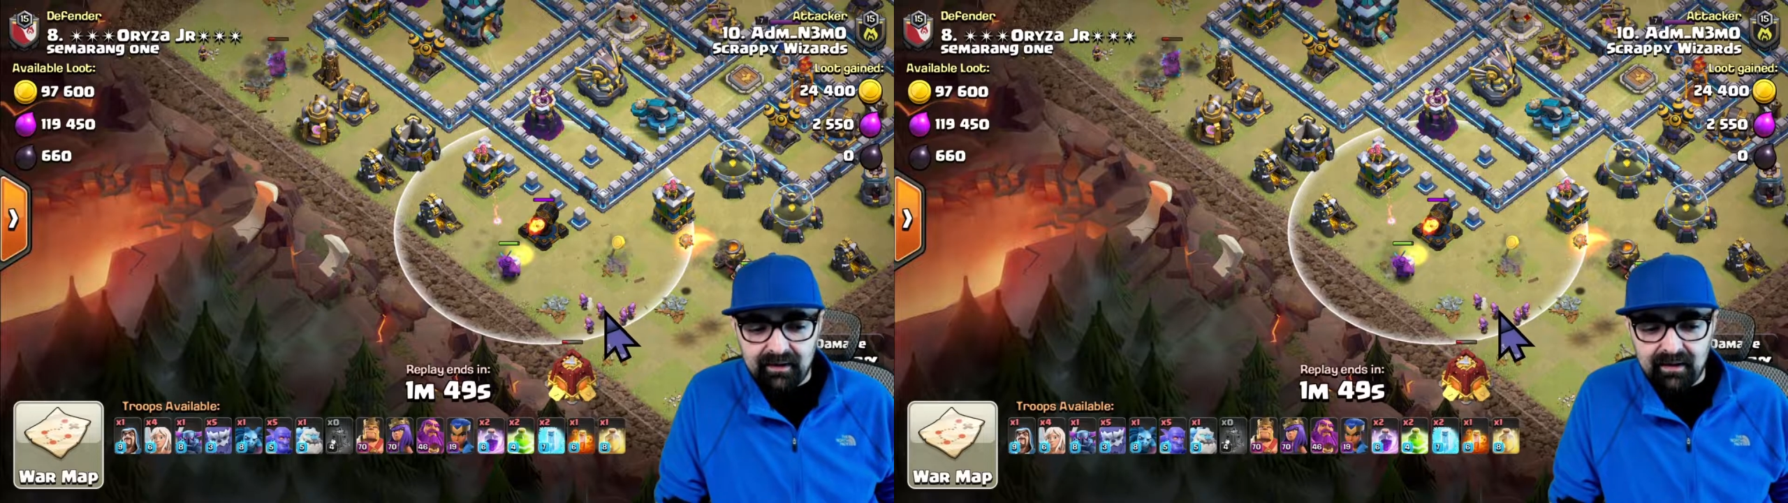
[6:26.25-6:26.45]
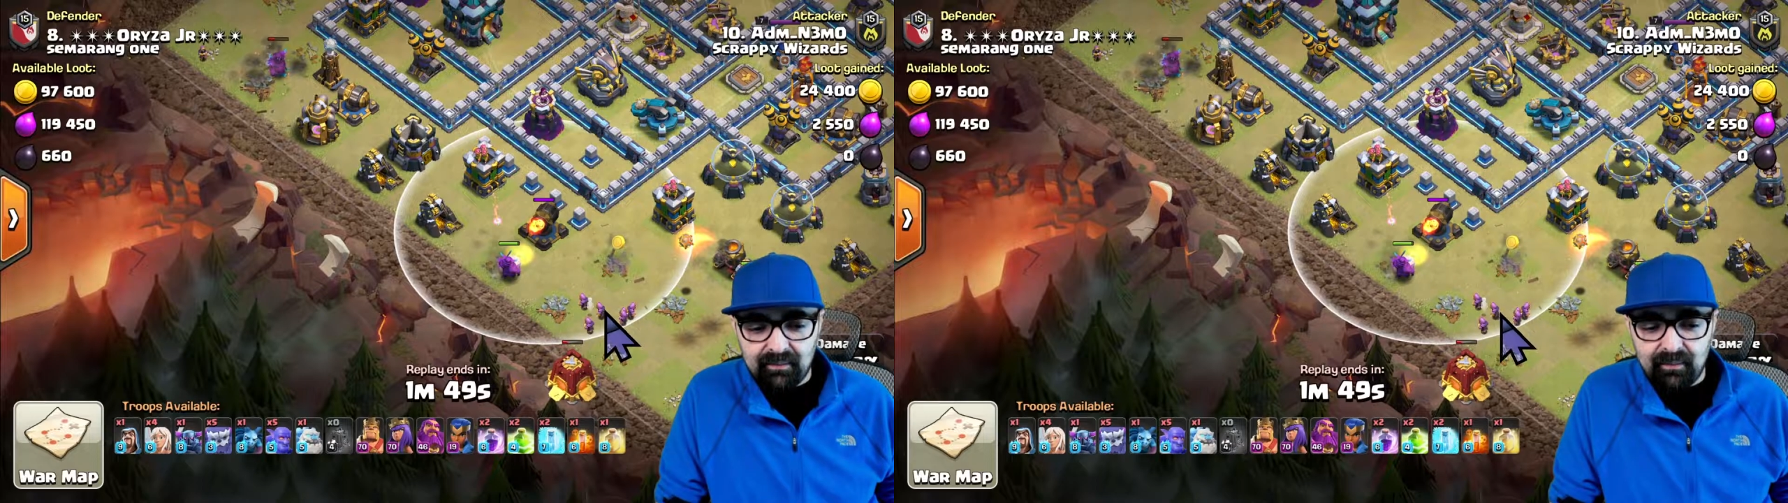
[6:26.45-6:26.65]

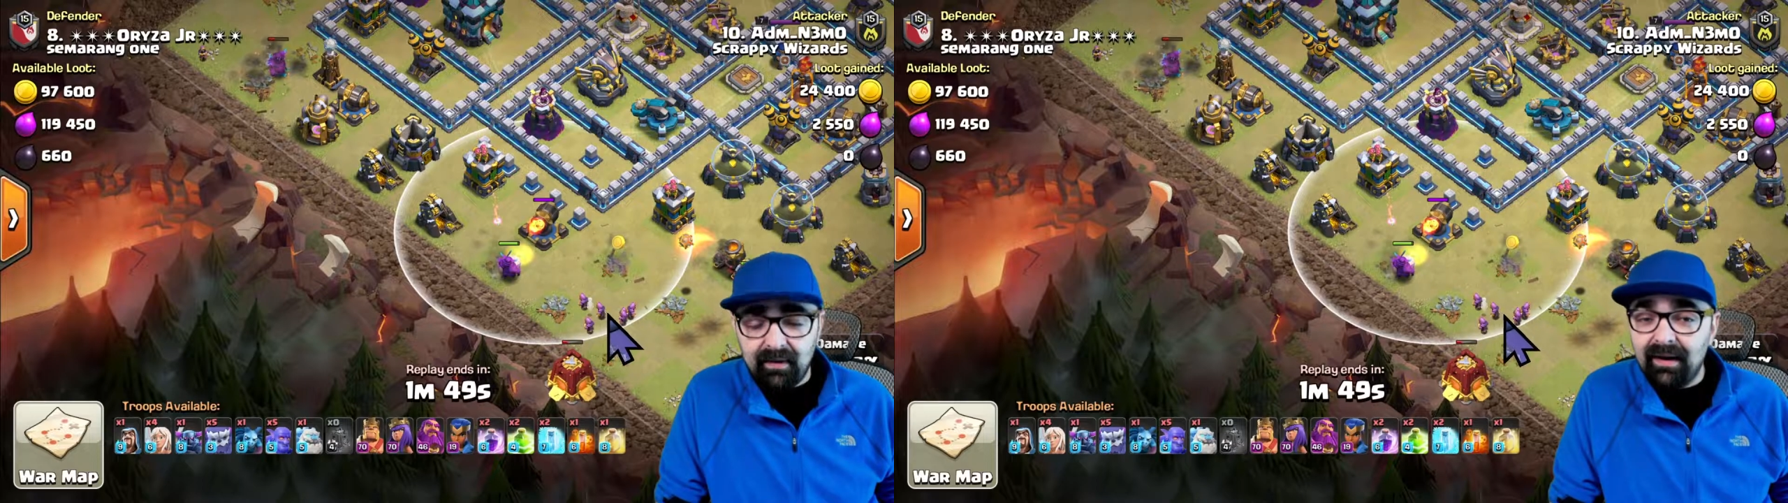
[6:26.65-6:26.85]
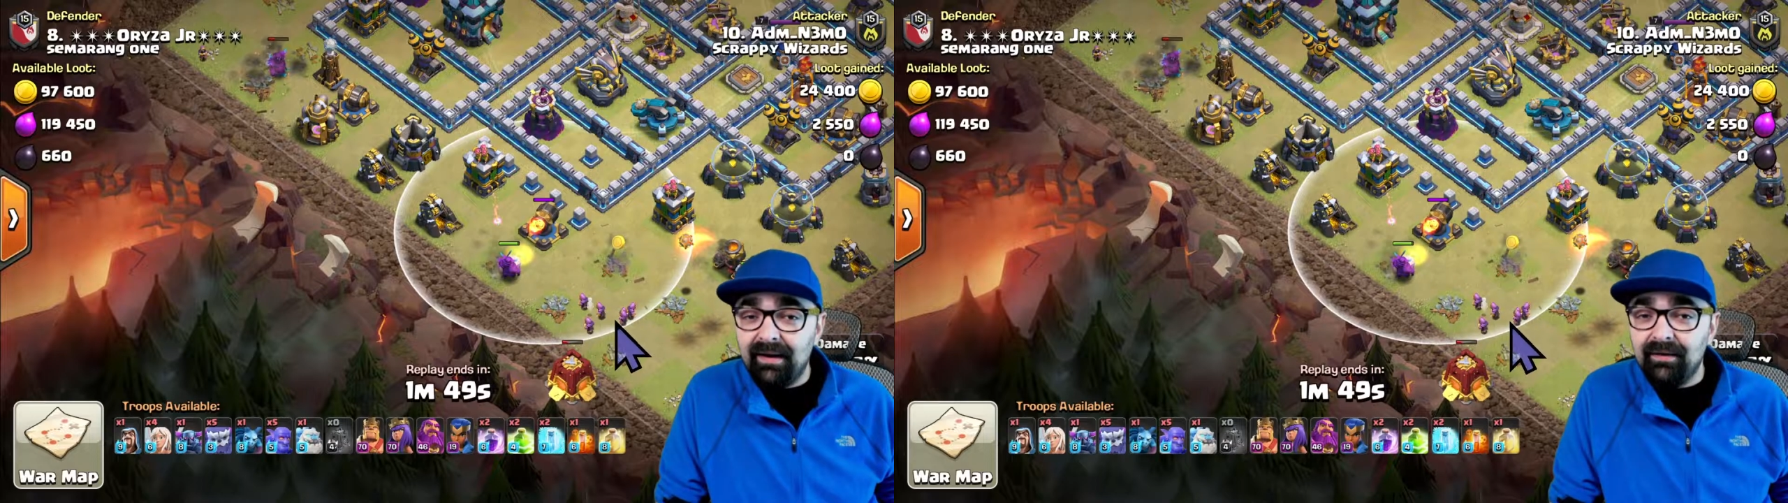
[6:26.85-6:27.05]
and
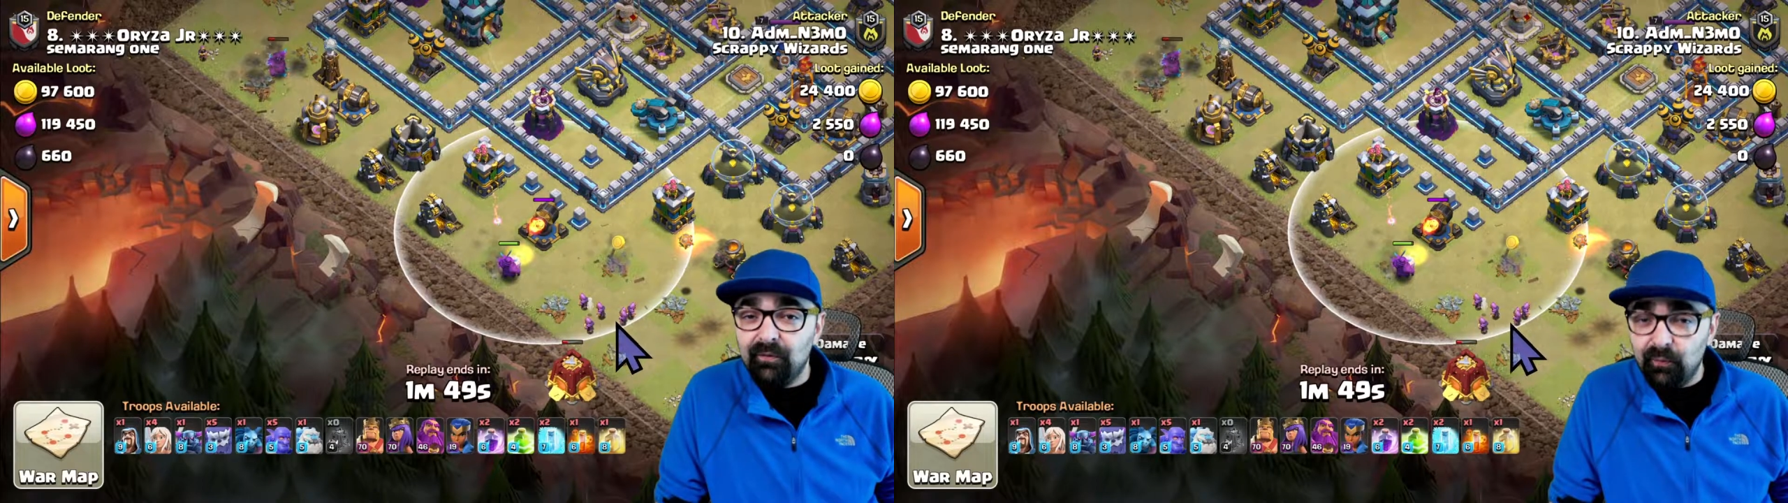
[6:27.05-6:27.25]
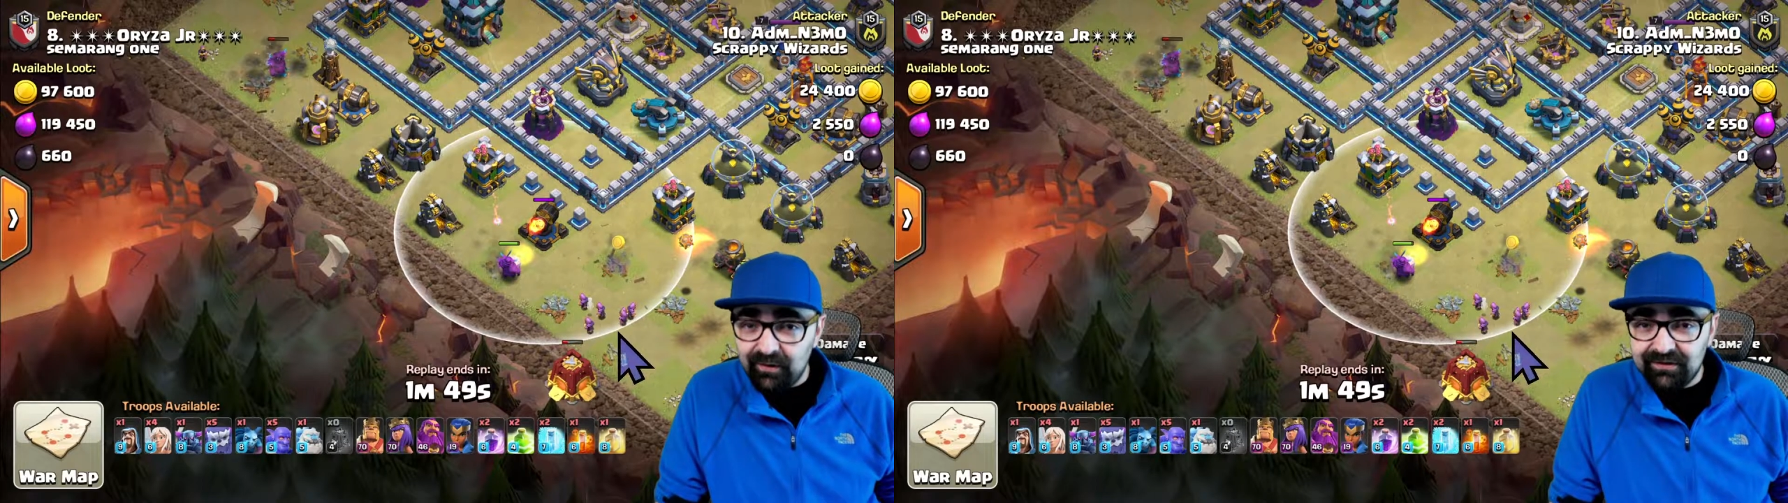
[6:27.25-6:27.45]
my
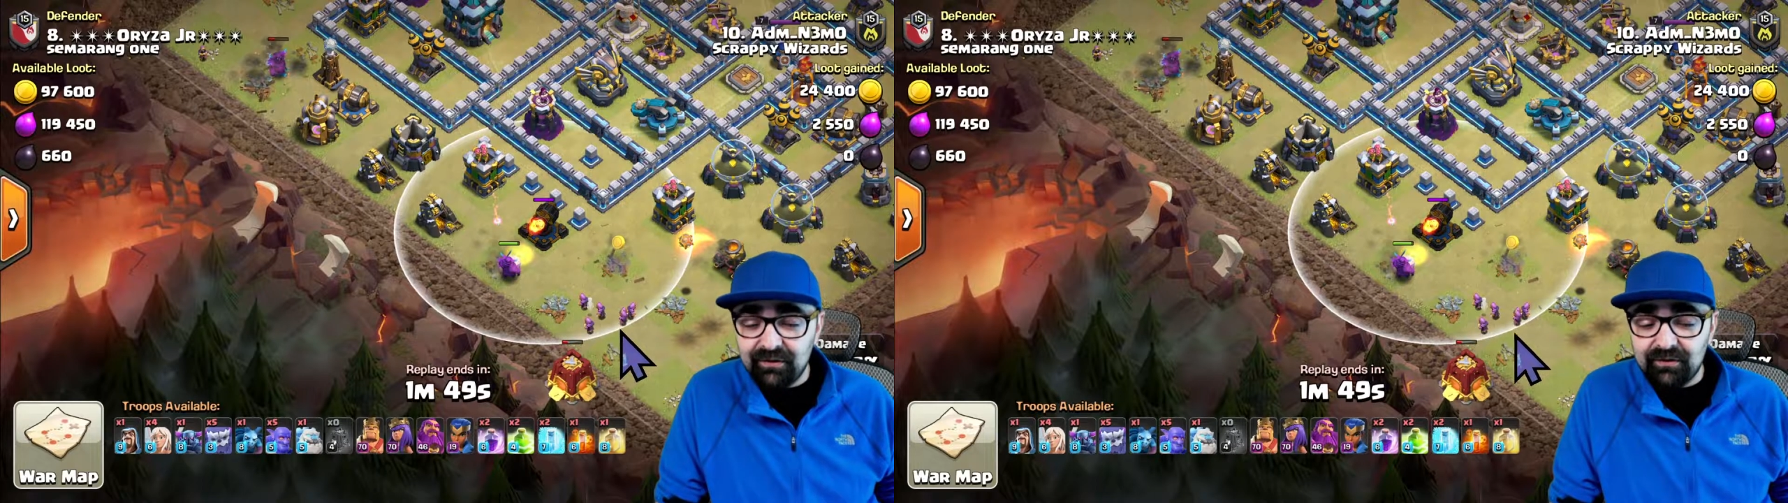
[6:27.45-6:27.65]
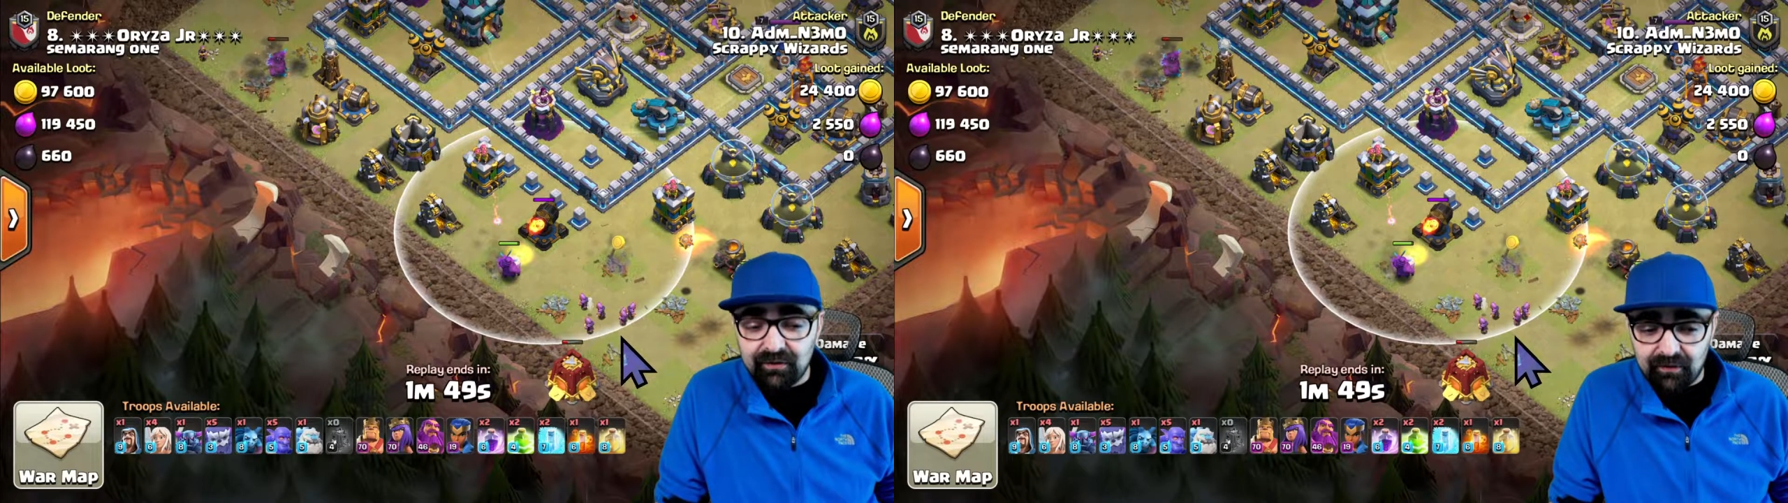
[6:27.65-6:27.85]

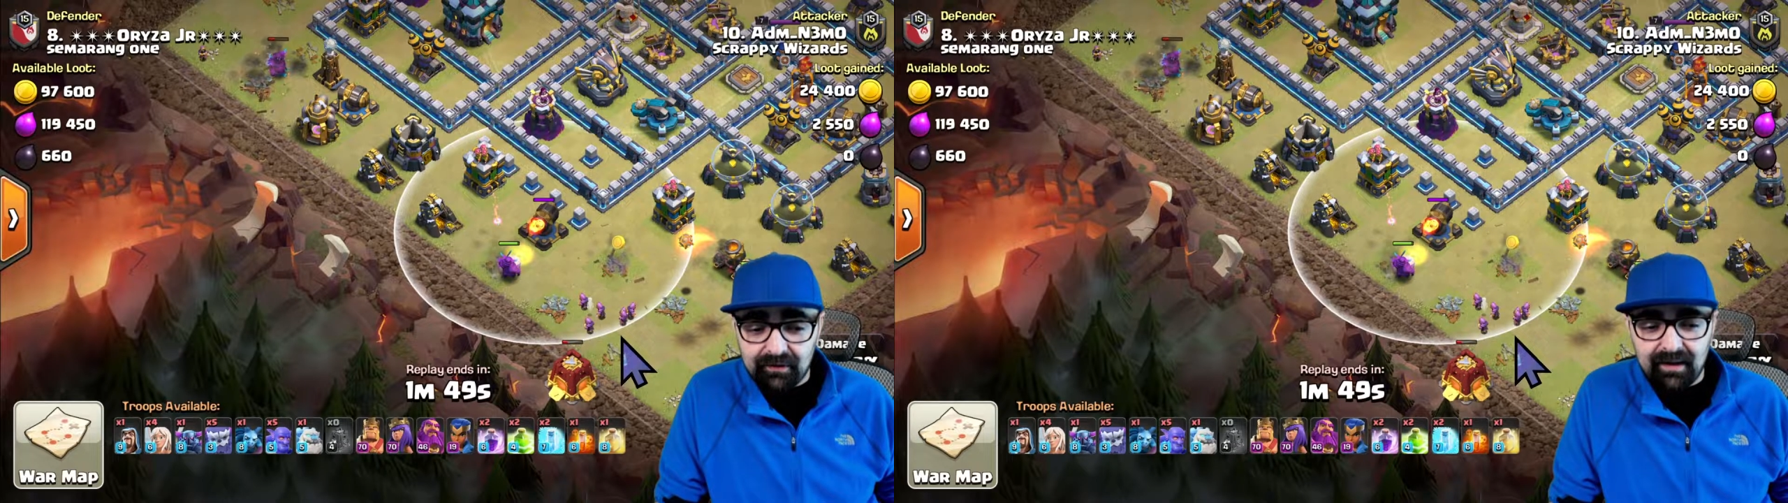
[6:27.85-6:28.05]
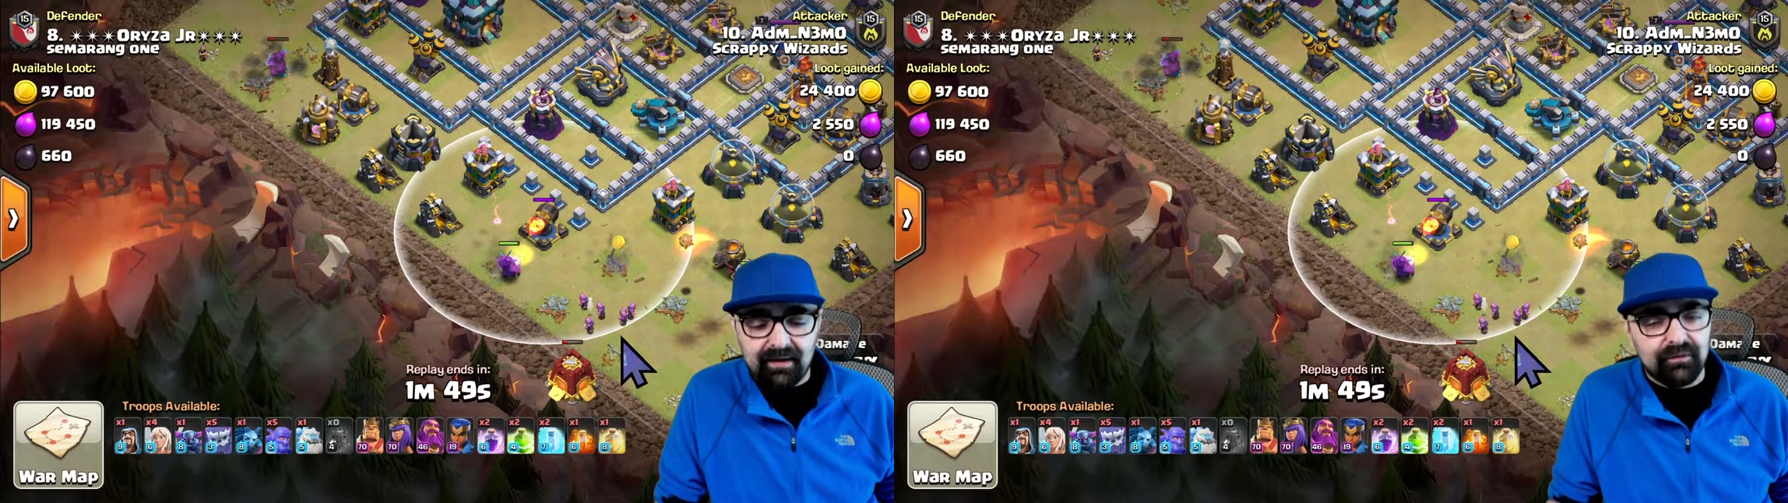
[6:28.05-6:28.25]
wizards are
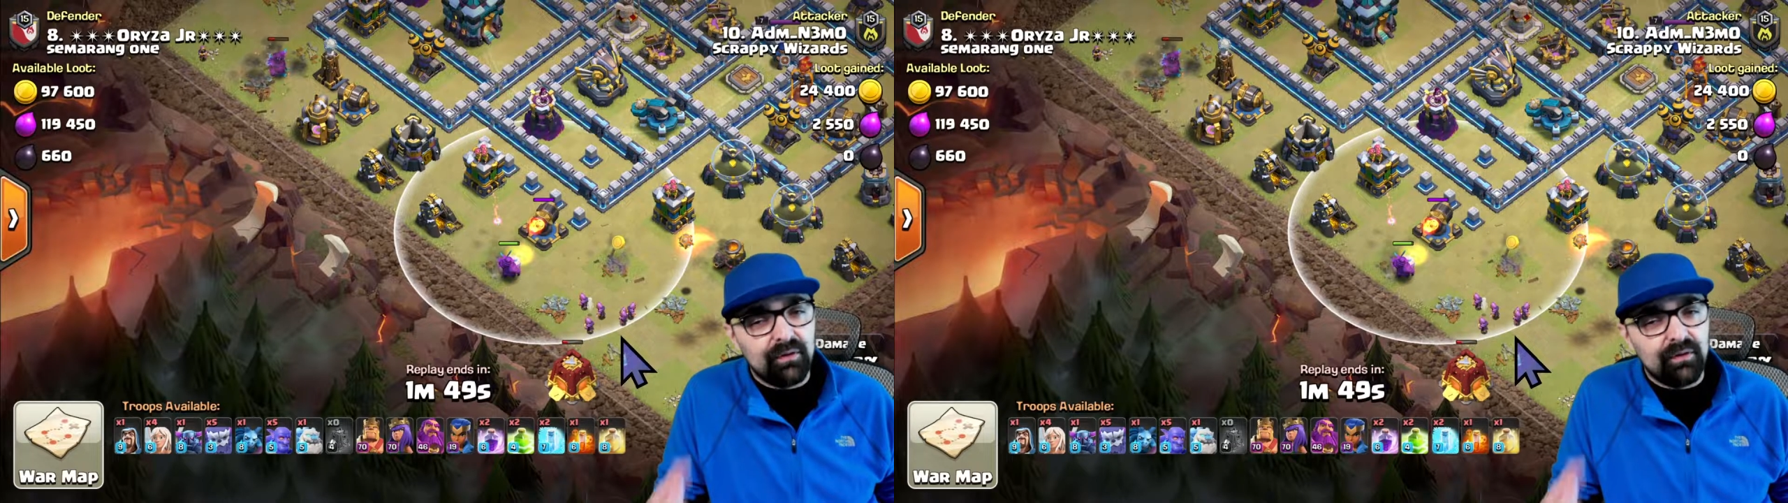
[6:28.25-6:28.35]
alive.